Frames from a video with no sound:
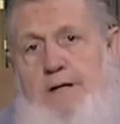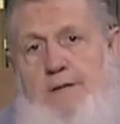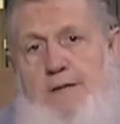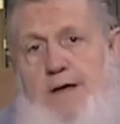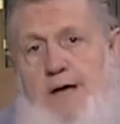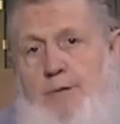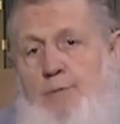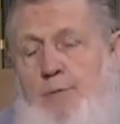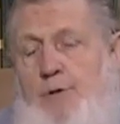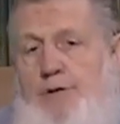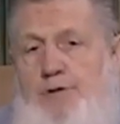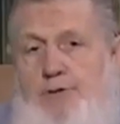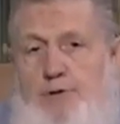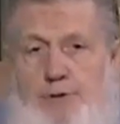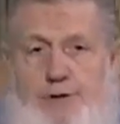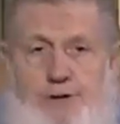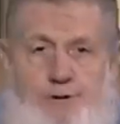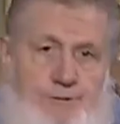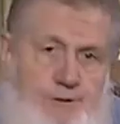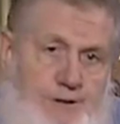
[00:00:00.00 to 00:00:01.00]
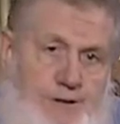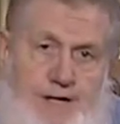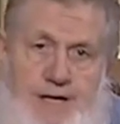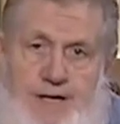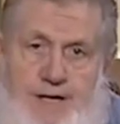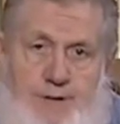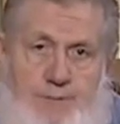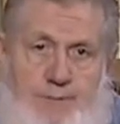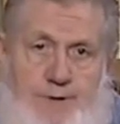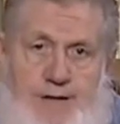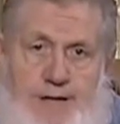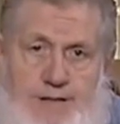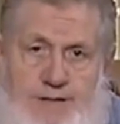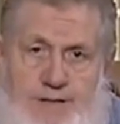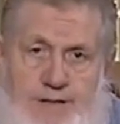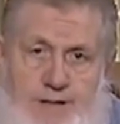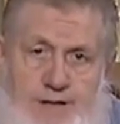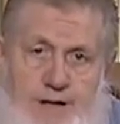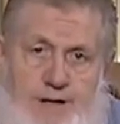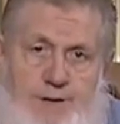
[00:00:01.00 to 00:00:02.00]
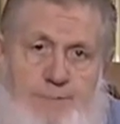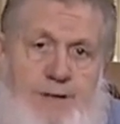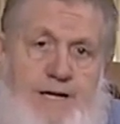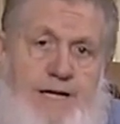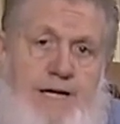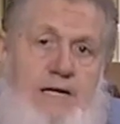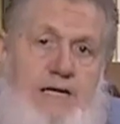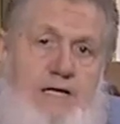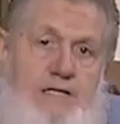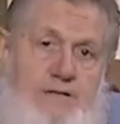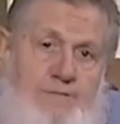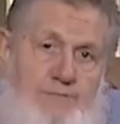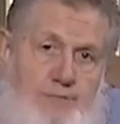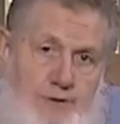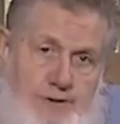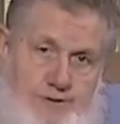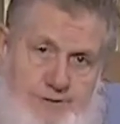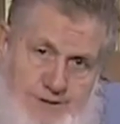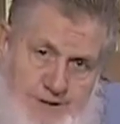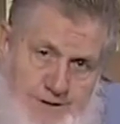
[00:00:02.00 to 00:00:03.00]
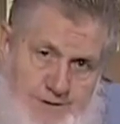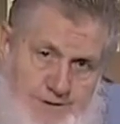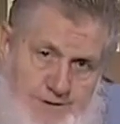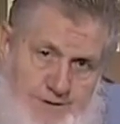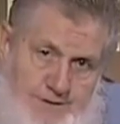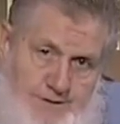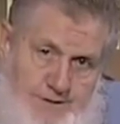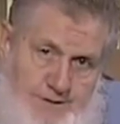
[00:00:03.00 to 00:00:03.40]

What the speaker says: And we join you in that, and we ask Allah to make it easy for you, sister.